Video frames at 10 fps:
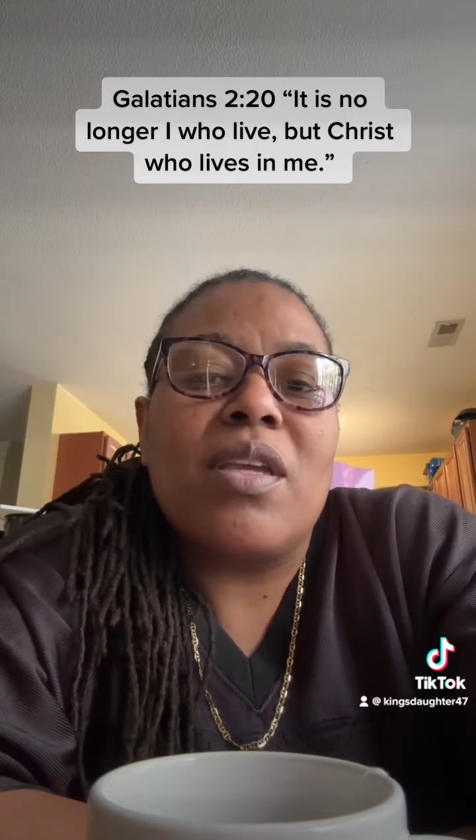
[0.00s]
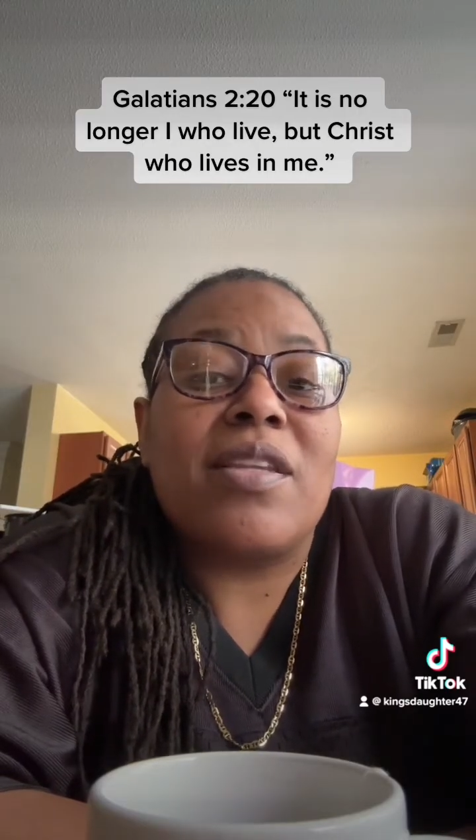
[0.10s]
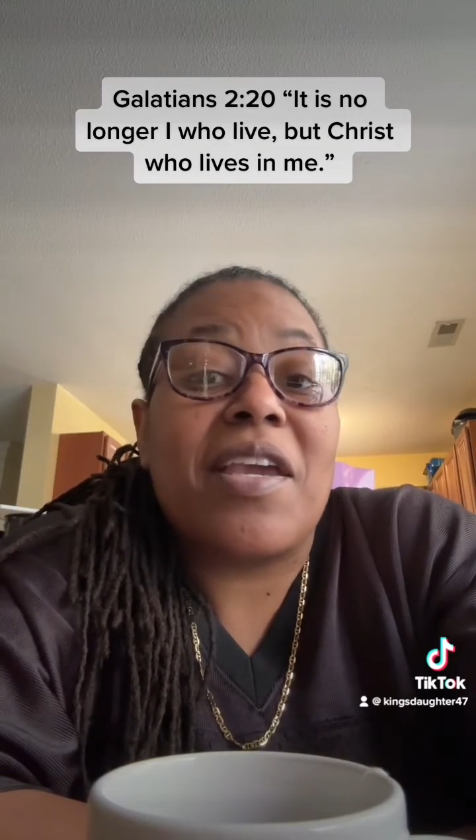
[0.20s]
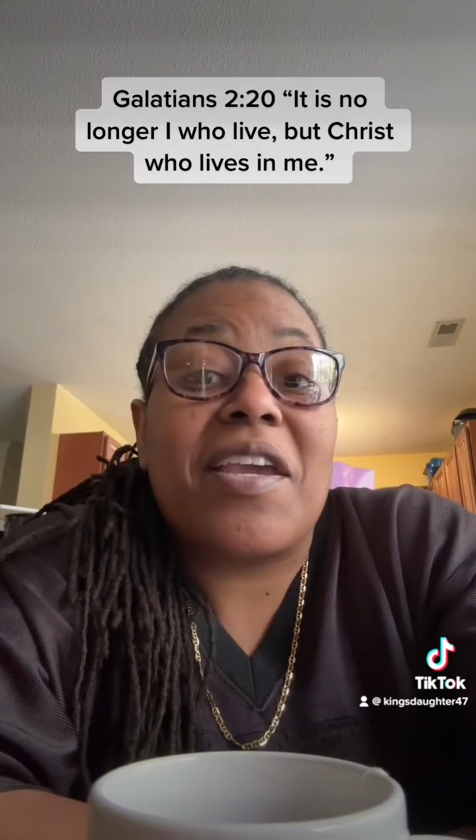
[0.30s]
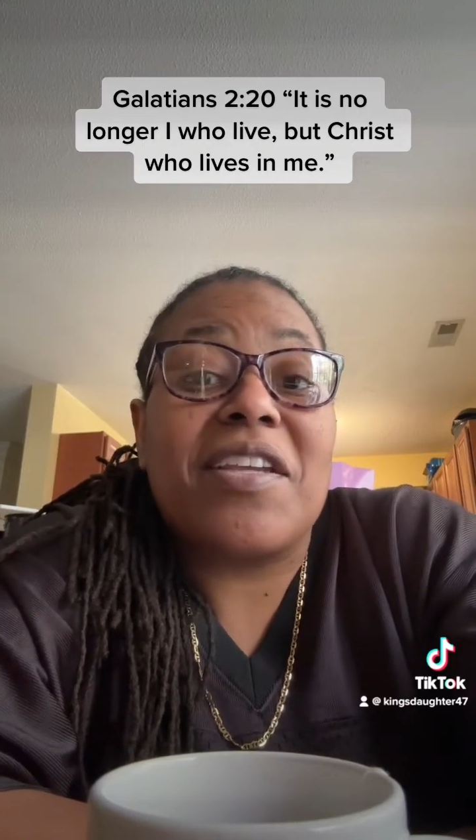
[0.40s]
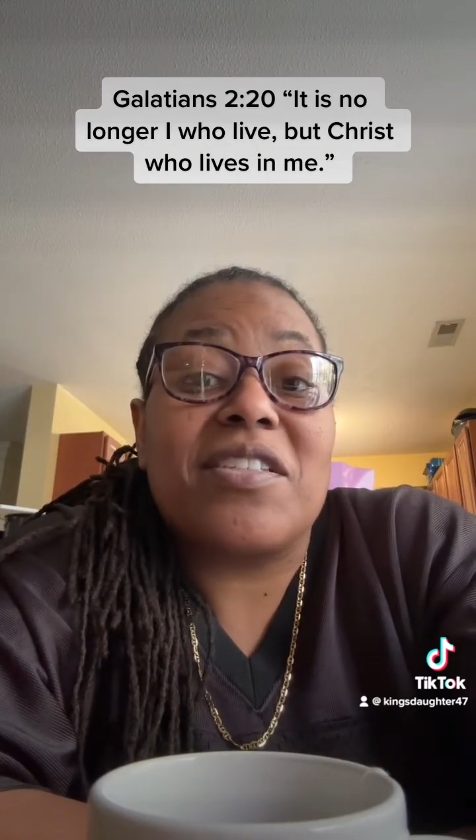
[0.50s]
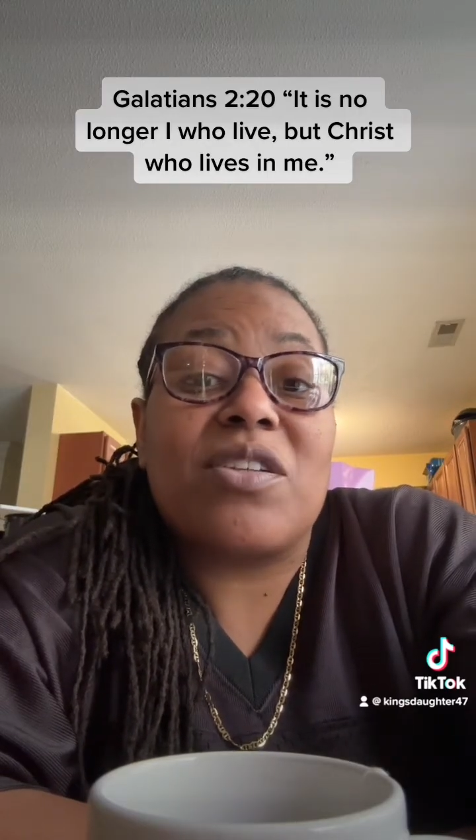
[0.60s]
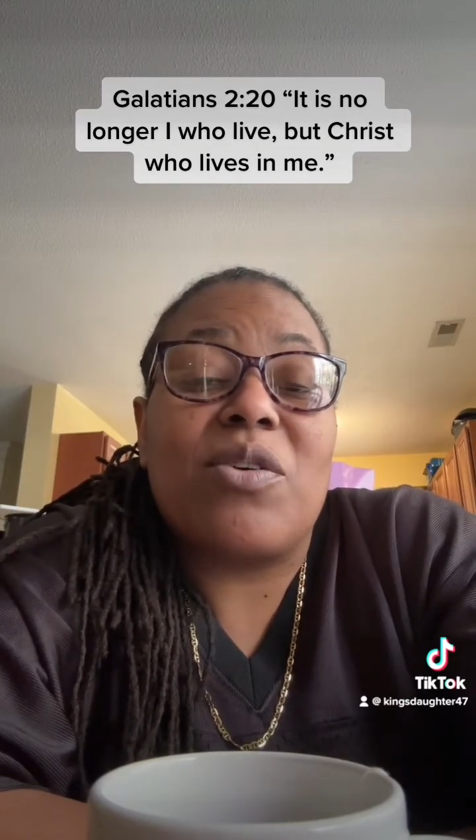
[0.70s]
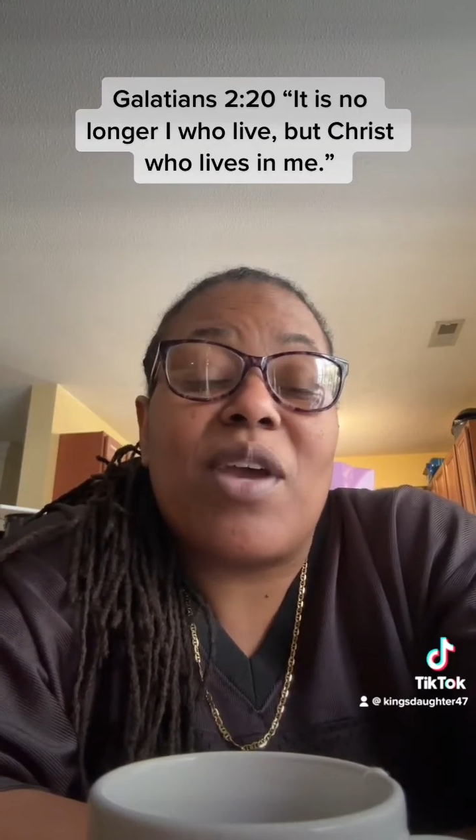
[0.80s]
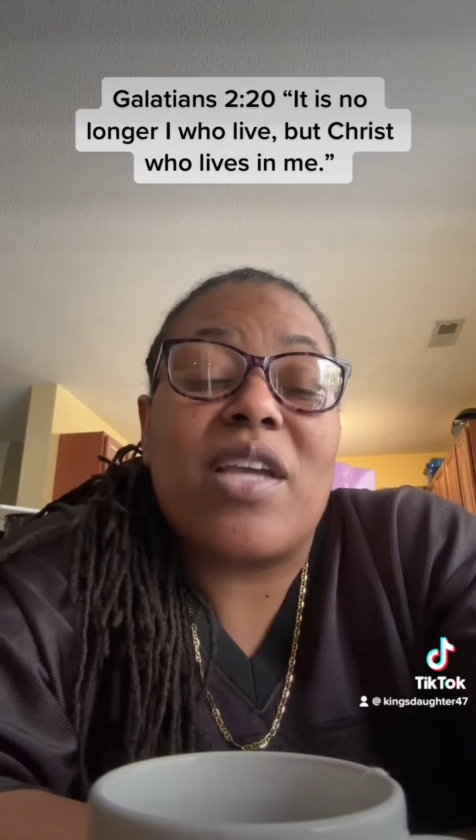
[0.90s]
decades
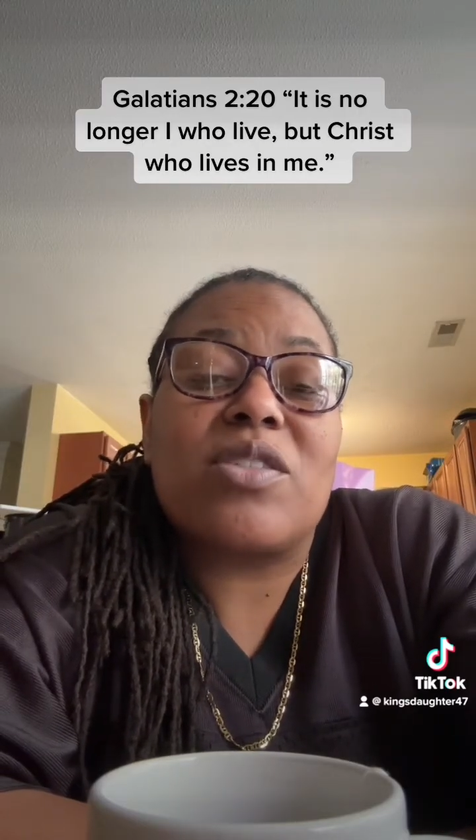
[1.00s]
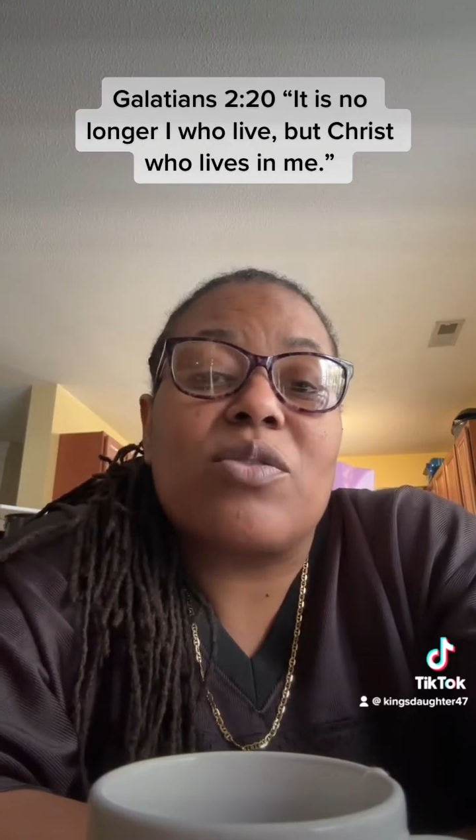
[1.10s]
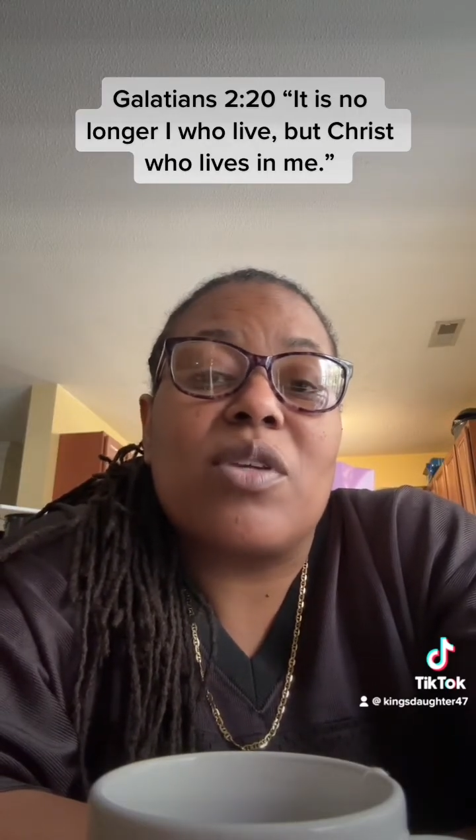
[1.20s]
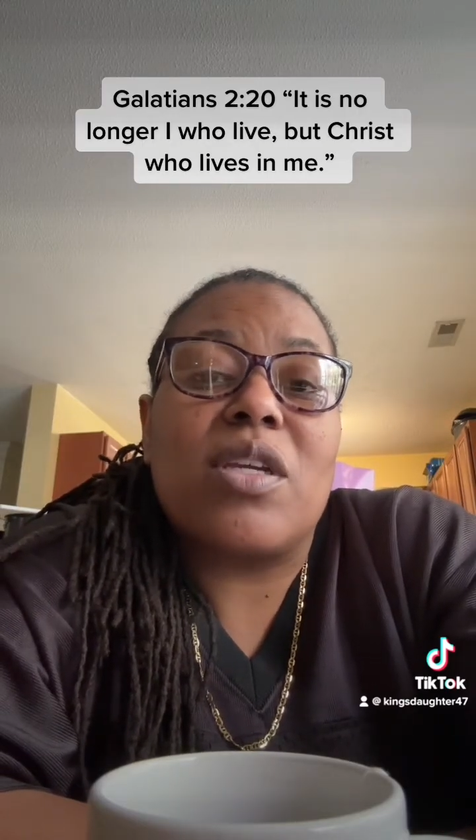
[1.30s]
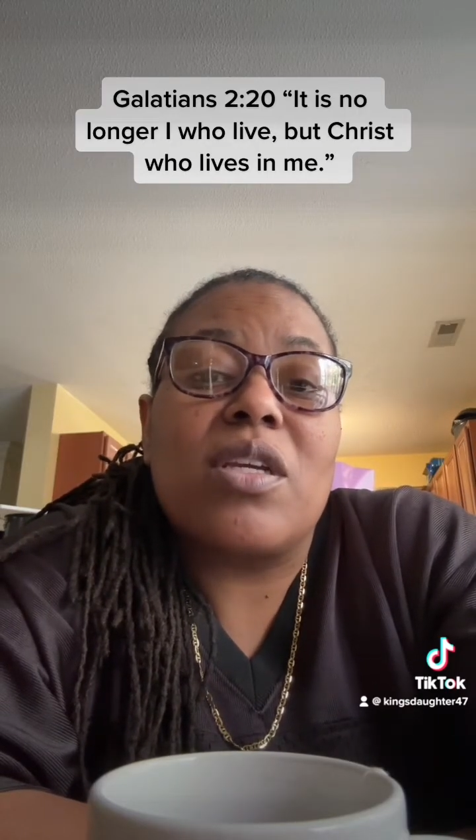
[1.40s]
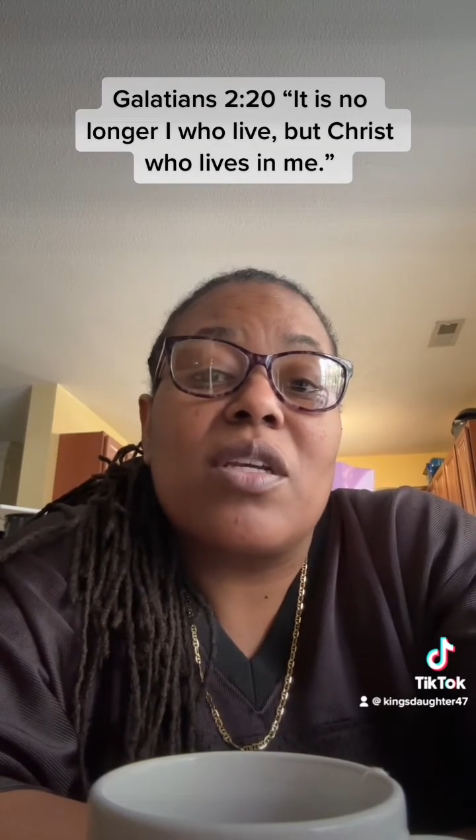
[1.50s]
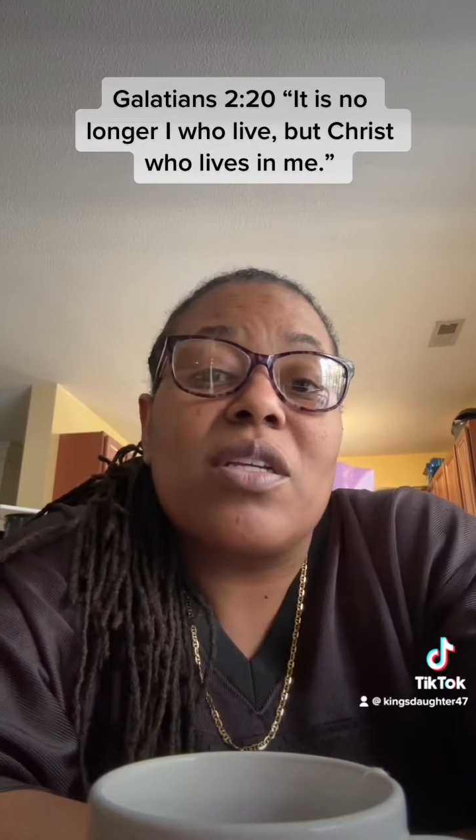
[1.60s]
ago actually,